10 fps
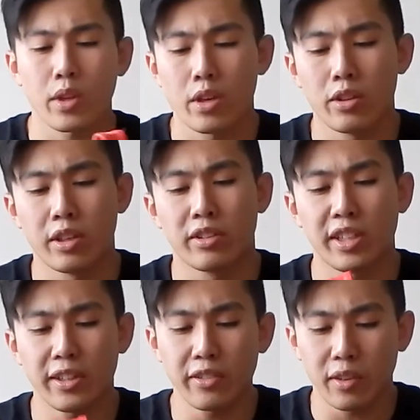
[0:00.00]
The
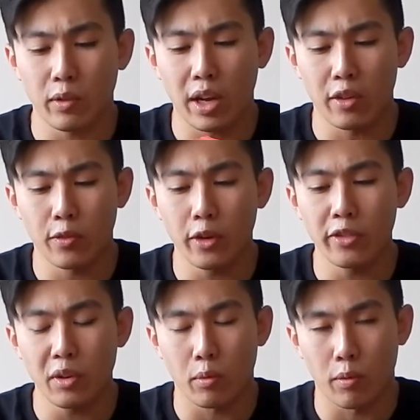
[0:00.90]
Adidas, as far as
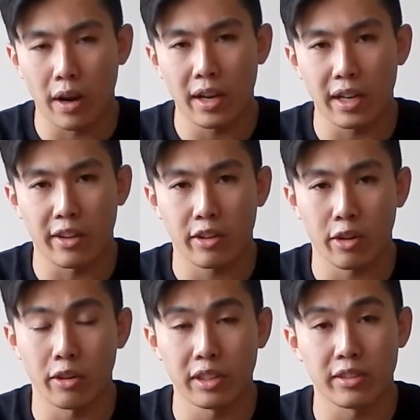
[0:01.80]
the red, is
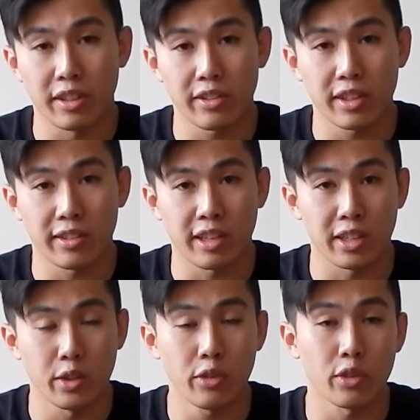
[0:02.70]
currently
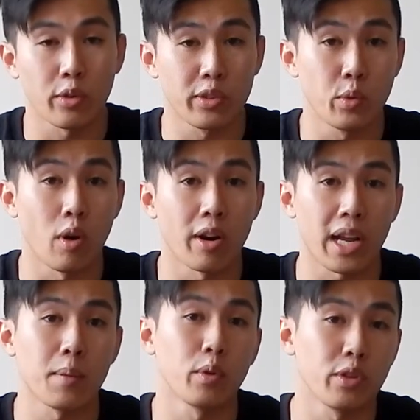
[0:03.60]
discontinued, so you are
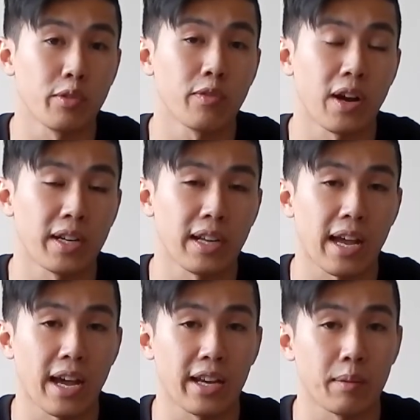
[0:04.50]
able to find it
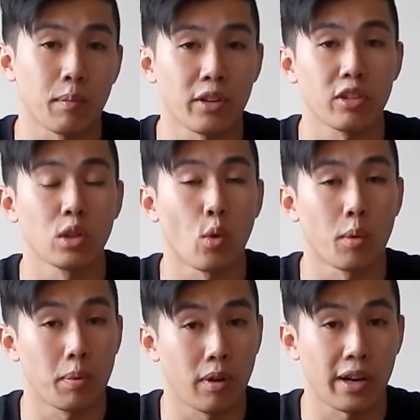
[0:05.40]
at a much lower
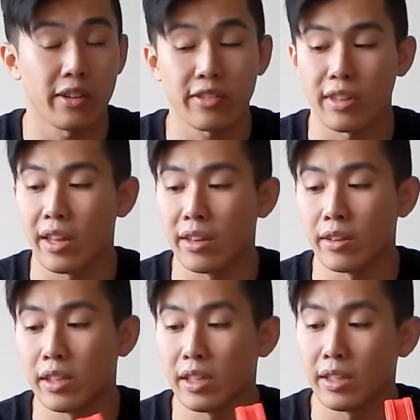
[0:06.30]
price than
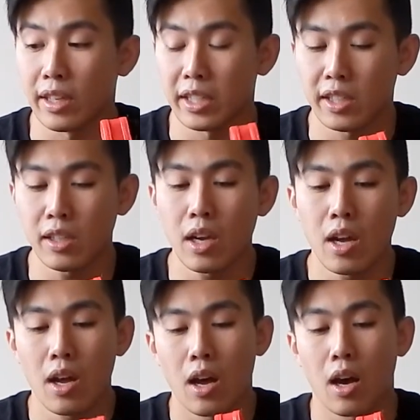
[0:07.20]
the Nike.
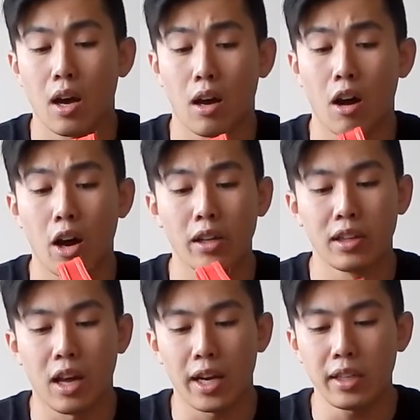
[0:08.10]

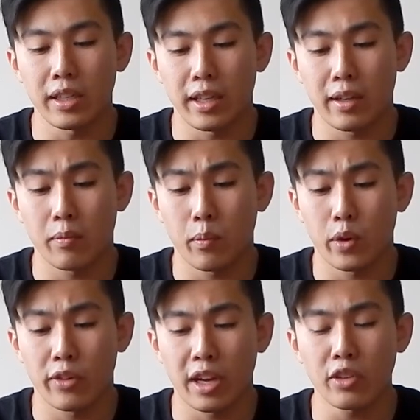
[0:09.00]
Online, it
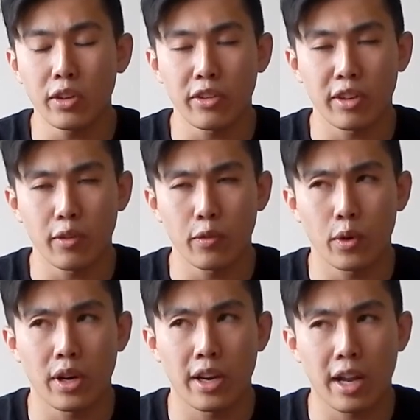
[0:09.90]
was actually on sale
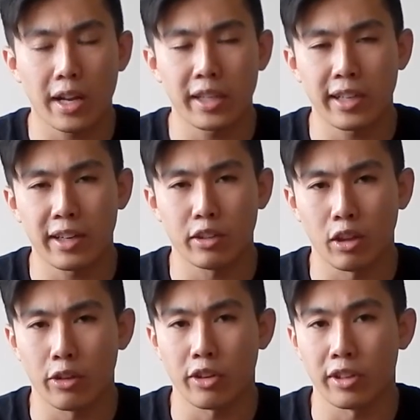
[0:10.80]
for
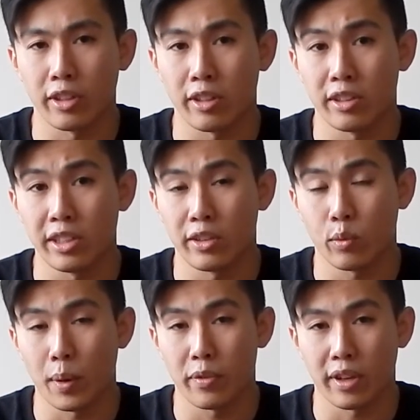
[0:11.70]
$99 on the Adidas
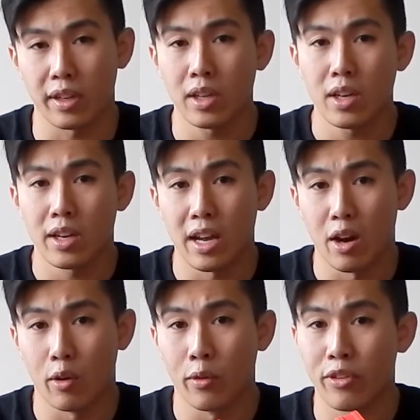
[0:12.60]
website.
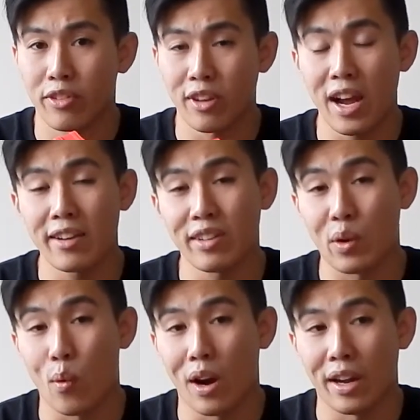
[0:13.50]
Now,
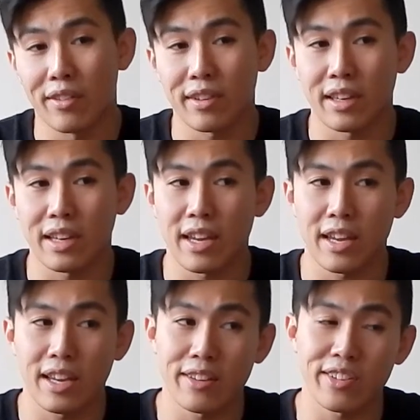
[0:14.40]
sizing wise,
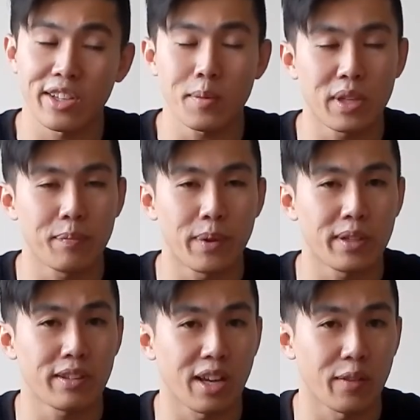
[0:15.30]
it's going to be a
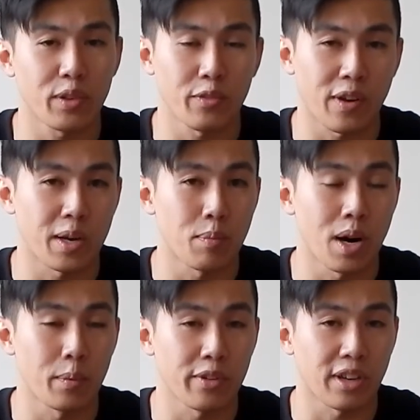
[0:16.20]
bit tough to find a
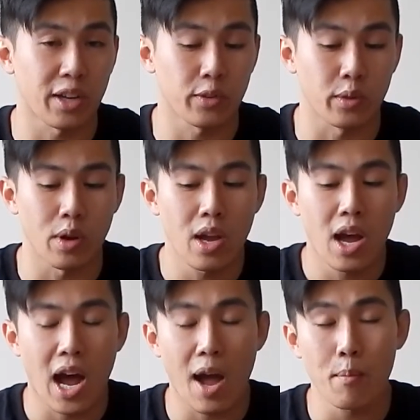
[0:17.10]
proper size for you.
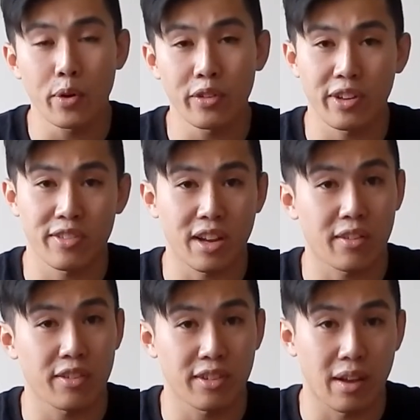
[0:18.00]
I'm personally a size
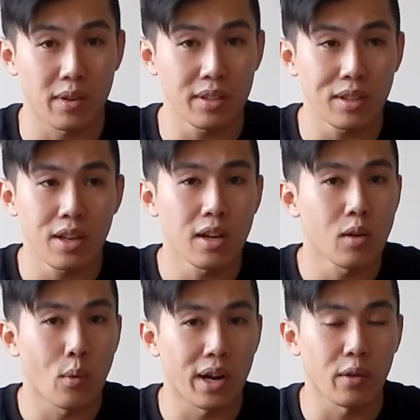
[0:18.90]
7.
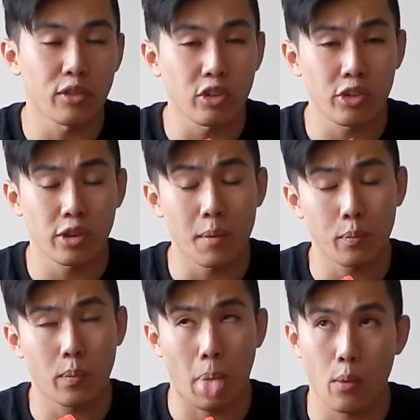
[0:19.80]
When I was
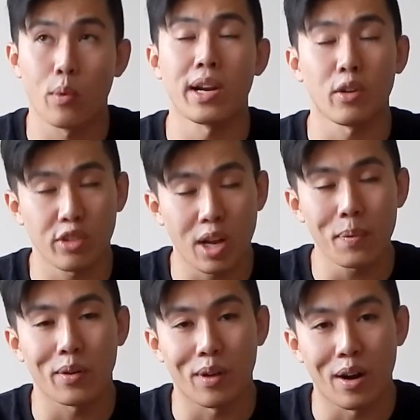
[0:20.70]

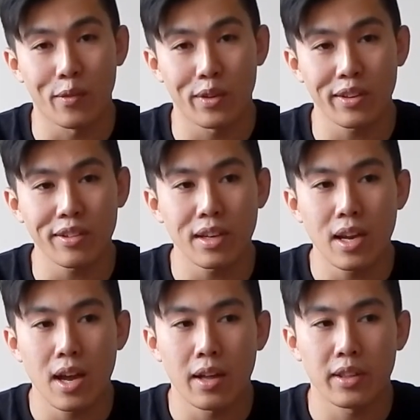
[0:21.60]
shopping around for this,
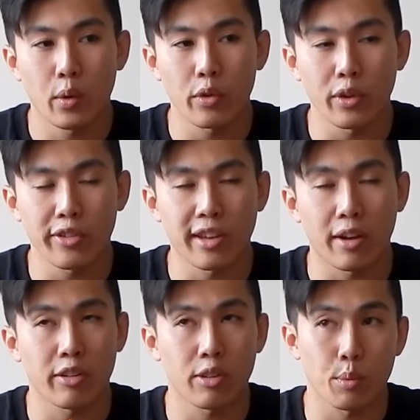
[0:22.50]
there was only
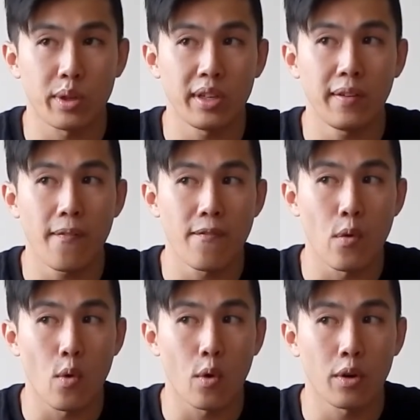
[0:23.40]
size 3,
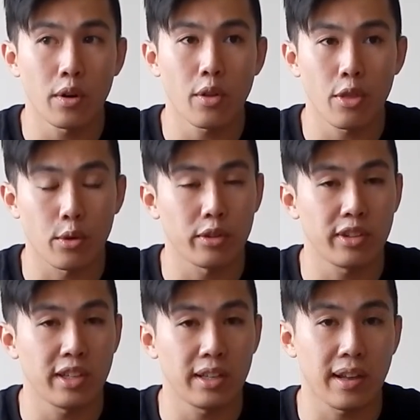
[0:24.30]
4,
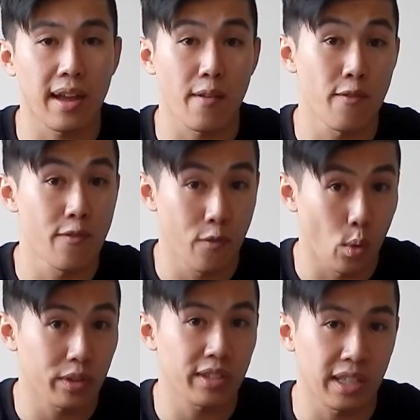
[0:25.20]
13, and
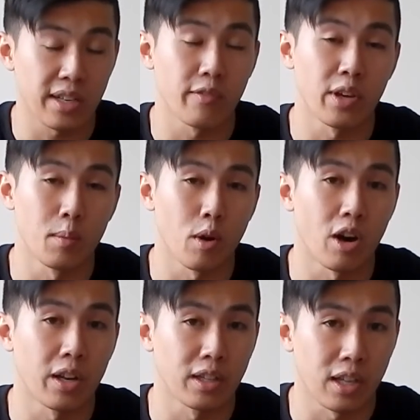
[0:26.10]
14 available
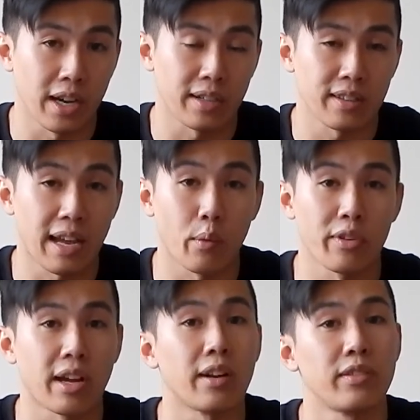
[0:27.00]
online. That was
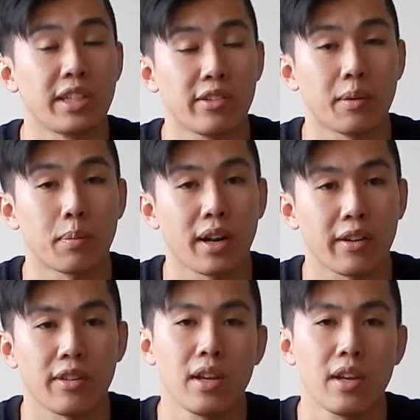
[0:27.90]
at a decent price.